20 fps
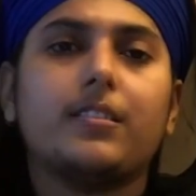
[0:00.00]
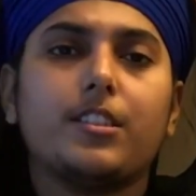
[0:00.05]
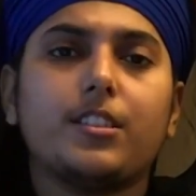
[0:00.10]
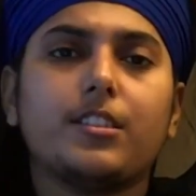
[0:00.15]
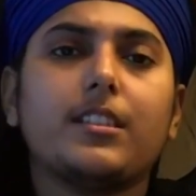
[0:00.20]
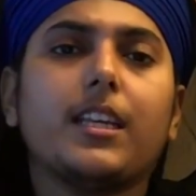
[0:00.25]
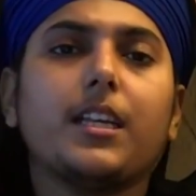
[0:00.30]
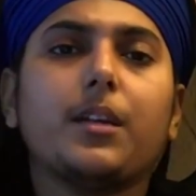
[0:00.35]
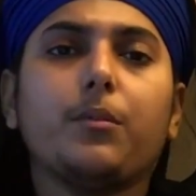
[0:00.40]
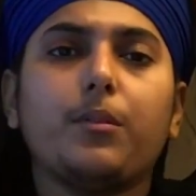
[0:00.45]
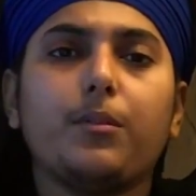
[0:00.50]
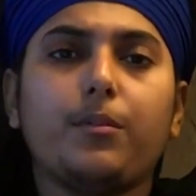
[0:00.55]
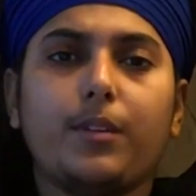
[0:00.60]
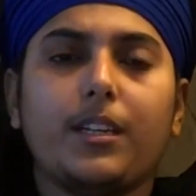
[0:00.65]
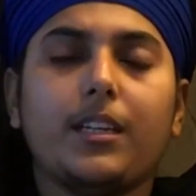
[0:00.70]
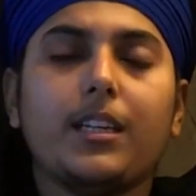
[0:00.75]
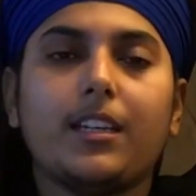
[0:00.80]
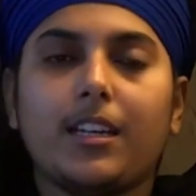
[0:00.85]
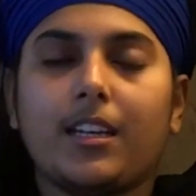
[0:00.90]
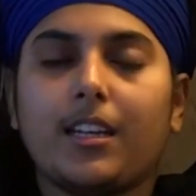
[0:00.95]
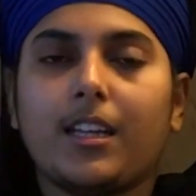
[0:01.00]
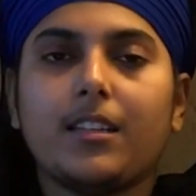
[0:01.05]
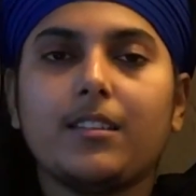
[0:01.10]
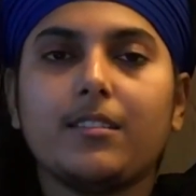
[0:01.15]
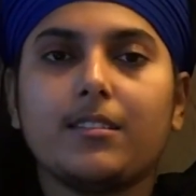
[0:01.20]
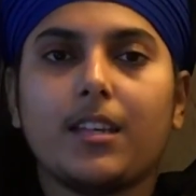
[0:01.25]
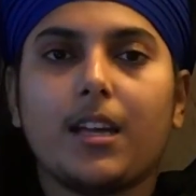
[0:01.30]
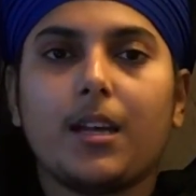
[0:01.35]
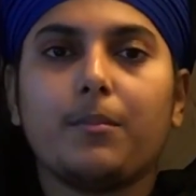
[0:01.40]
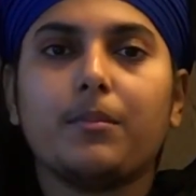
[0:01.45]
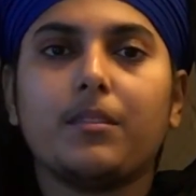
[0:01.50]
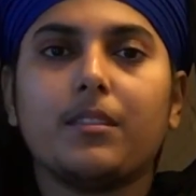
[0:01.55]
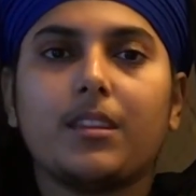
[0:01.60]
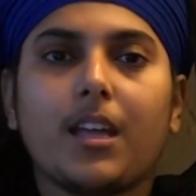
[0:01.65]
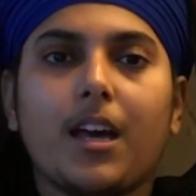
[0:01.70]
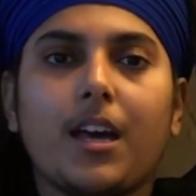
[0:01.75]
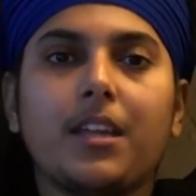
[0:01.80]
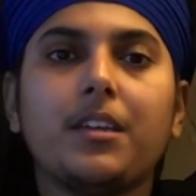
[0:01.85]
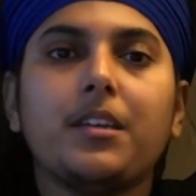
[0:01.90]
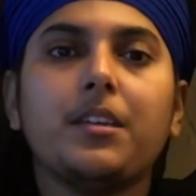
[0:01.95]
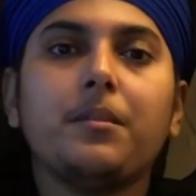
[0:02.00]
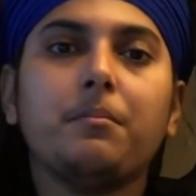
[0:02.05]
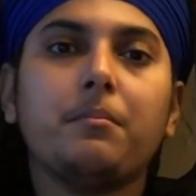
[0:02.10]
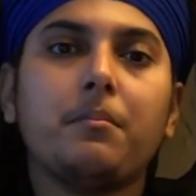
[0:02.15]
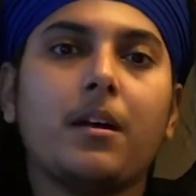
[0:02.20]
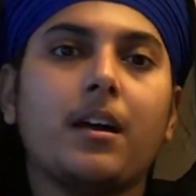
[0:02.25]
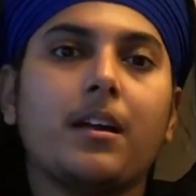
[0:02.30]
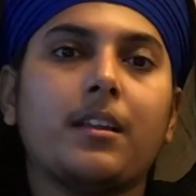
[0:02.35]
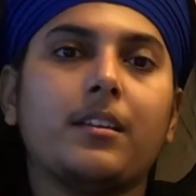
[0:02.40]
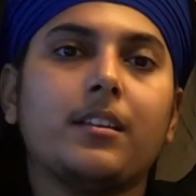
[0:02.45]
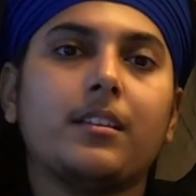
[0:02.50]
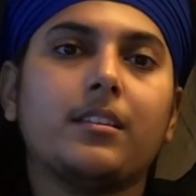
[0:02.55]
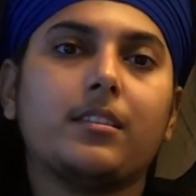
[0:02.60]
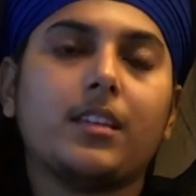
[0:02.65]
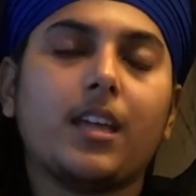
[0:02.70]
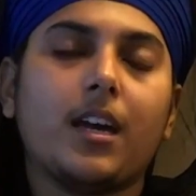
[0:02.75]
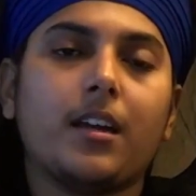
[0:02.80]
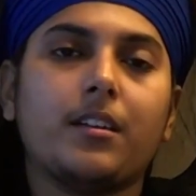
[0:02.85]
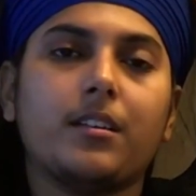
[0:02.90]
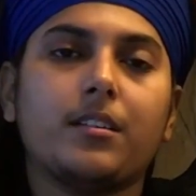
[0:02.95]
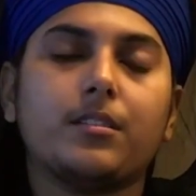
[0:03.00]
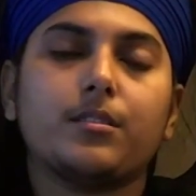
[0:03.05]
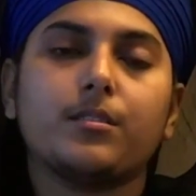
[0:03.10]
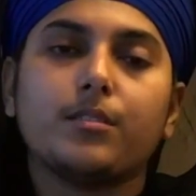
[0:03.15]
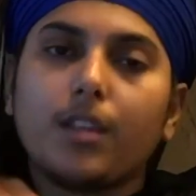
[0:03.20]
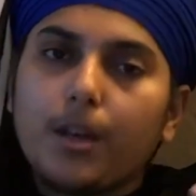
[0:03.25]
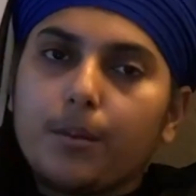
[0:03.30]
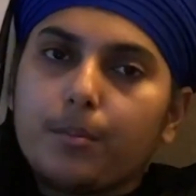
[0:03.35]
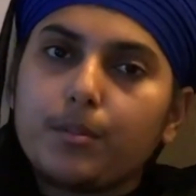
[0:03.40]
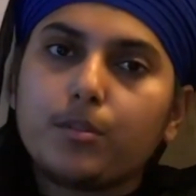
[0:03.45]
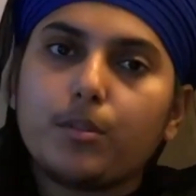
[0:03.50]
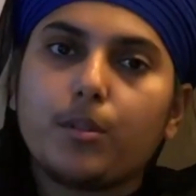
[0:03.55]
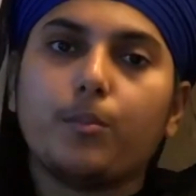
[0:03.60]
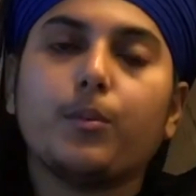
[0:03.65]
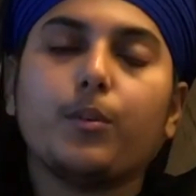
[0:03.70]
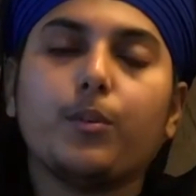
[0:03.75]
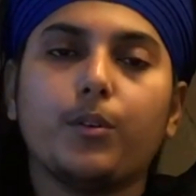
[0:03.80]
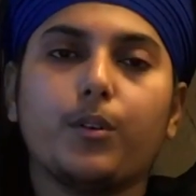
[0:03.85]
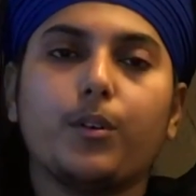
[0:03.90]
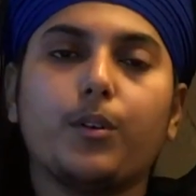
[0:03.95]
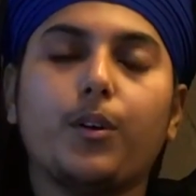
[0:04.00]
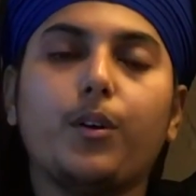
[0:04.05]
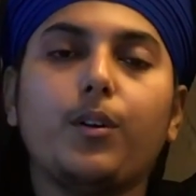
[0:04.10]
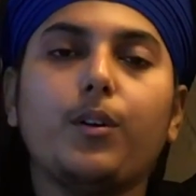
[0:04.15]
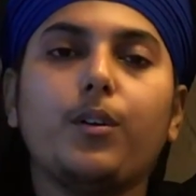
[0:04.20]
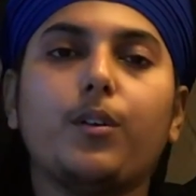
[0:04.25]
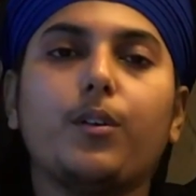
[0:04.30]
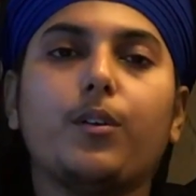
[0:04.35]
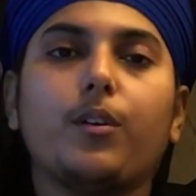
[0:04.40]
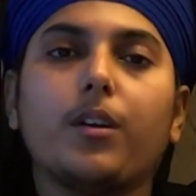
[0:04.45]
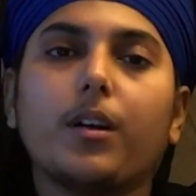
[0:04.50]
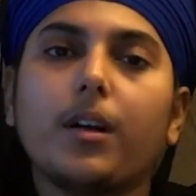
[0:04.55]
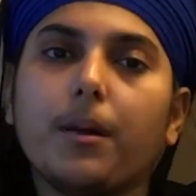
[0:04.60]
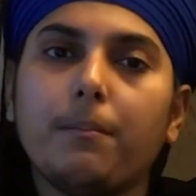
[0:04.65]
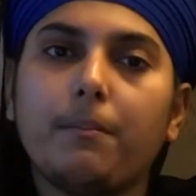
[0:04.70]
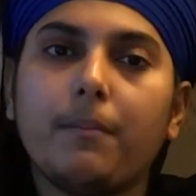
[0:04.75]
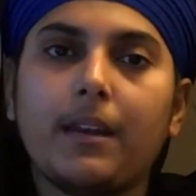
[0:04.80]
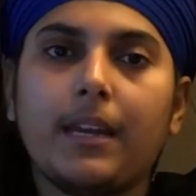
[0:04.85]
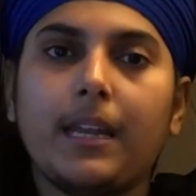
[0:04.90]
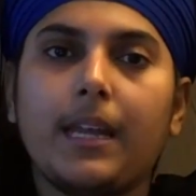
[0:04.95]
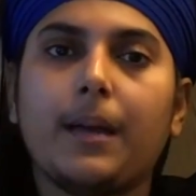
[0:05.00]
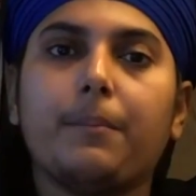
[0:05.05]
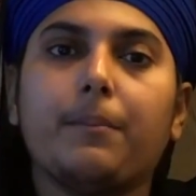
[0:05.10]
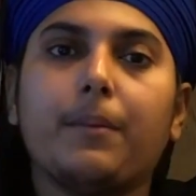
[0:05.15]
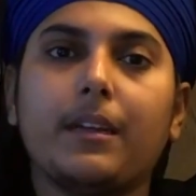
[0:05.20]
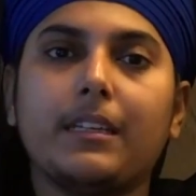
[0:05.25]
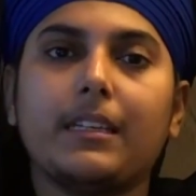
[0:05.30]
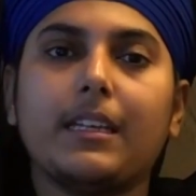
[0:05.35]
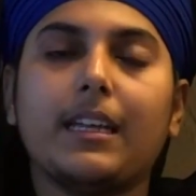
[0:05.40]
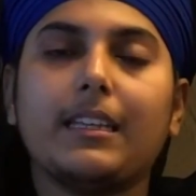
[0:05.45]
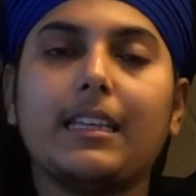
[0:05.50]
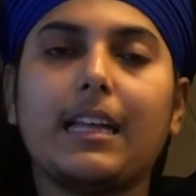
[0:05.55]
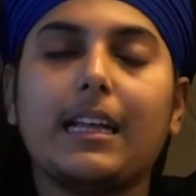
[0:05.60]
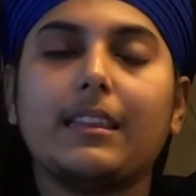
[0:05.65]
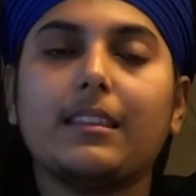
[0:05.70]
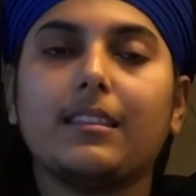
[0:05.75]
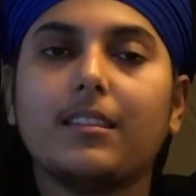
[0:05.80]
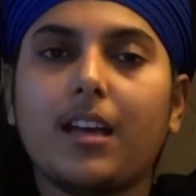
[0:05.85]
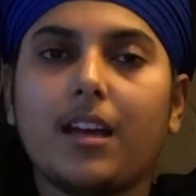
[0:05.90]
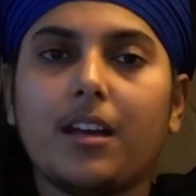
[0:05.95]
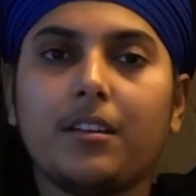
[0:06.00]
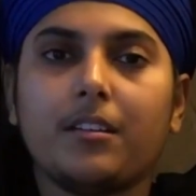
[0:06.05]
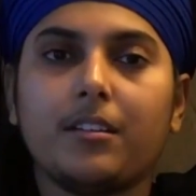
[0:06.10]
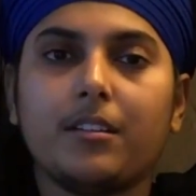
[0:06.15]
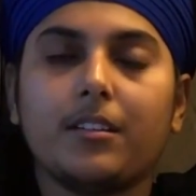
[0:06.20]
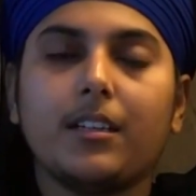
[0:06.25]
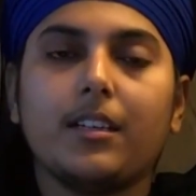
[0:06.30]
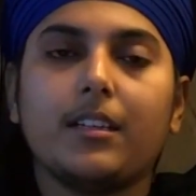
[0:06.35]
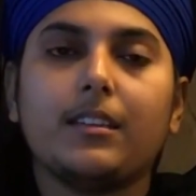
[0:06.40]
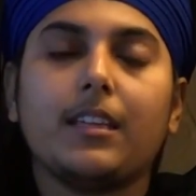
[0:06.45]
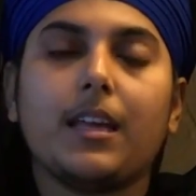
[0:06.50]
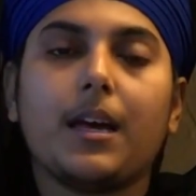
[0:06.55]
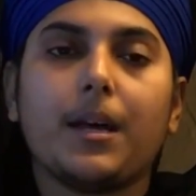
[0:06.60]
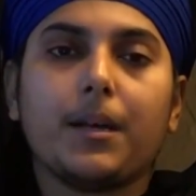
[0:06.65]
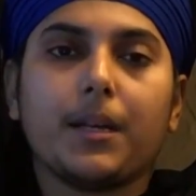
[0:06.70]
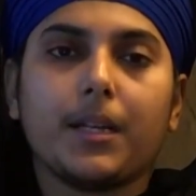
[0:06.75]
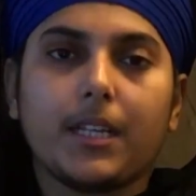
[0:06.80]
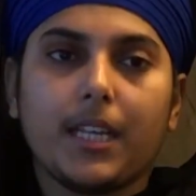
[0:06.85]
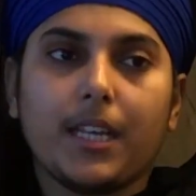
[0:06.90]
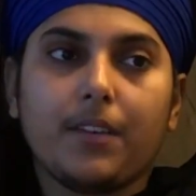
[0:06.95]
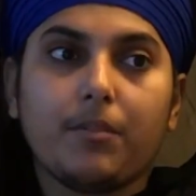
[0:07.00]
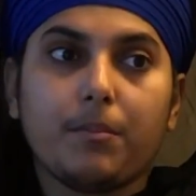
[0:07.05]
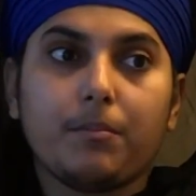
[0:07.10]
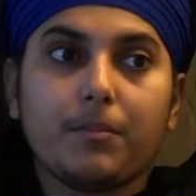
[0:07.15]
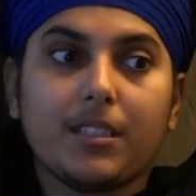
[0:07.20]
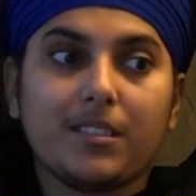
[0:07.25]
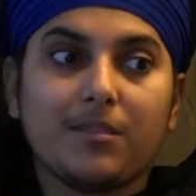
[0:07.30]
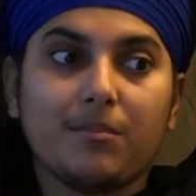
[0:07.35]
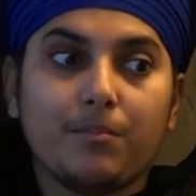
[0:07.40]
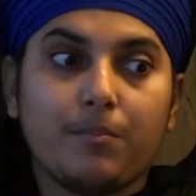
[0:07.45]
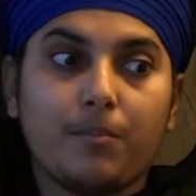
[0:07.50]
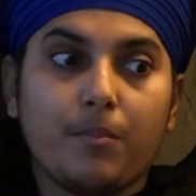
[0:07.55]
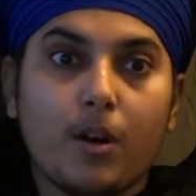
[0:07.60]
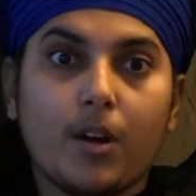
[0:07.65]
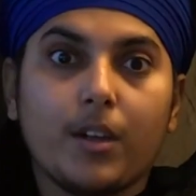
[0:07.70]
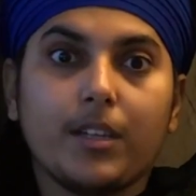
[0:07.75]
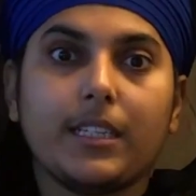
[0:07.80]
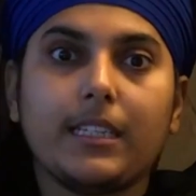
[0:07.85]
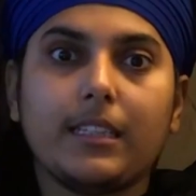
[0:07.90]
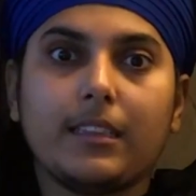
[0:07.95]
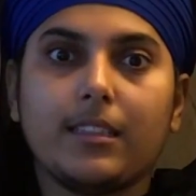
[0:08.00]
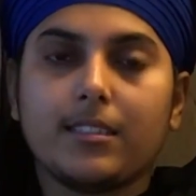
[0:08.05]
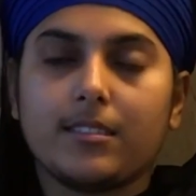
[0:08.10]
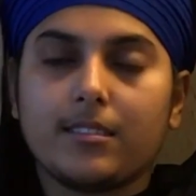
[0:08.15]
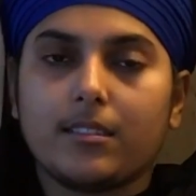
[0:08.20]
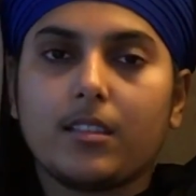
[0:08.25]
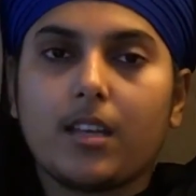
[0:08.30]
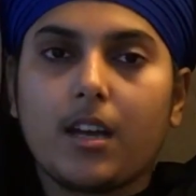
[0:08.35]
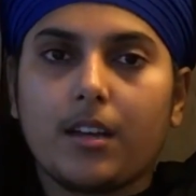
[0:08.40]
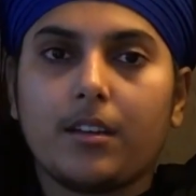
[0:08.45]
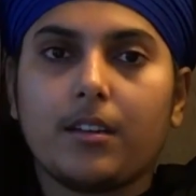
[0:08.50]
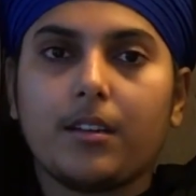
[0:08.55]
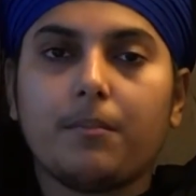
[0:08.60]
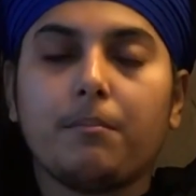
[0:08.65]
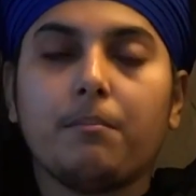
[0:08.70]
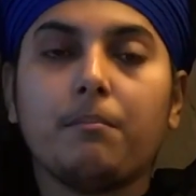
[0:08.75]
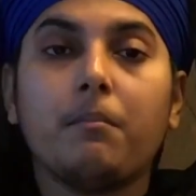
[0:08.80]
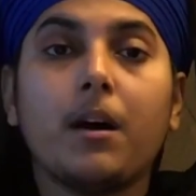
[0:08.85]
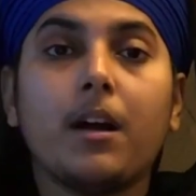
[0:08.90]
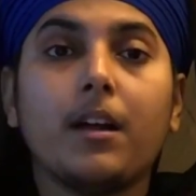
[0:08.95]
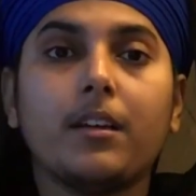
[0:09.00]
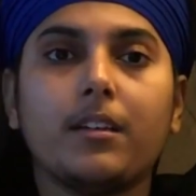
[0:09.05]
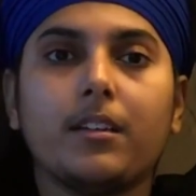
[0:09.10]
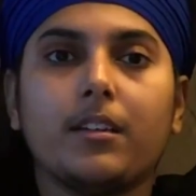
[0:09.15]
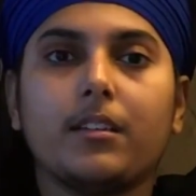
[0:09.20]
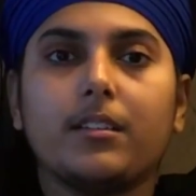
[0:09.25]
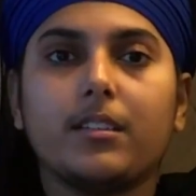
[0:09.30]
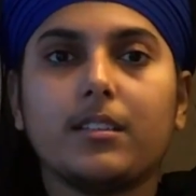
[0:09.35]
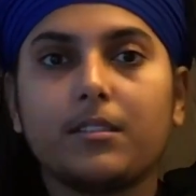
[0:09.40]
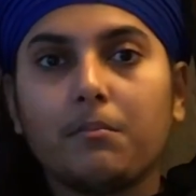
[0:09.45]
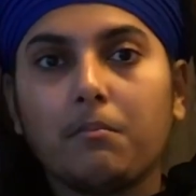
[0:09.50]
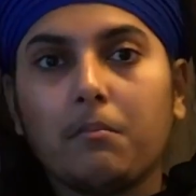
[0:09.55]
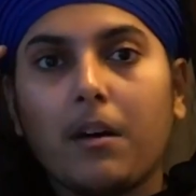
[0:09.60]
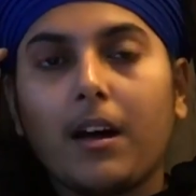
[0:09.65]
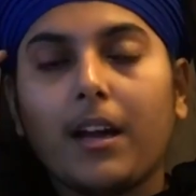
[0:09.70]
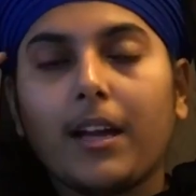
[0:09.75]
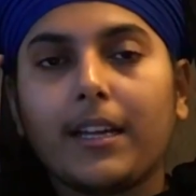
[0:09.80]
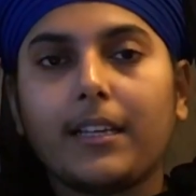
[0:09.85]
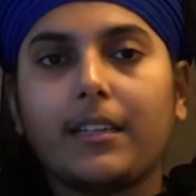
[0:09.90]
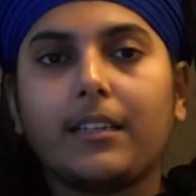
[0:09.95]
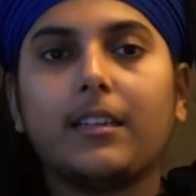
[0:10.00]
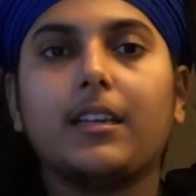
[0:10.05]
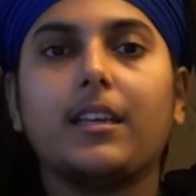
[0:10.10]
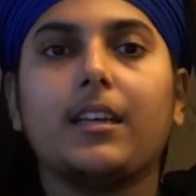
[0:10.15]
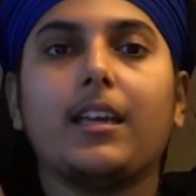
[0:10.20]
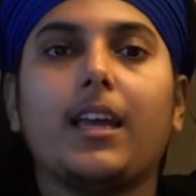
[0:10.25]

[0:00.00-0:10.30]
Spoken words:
Just like we read in Anand Sahib, Tan Man Tan Sab Sab Guru Ko Hukam Manya Paiya, that Tan, that give up this body, this Tan, Man, this mind,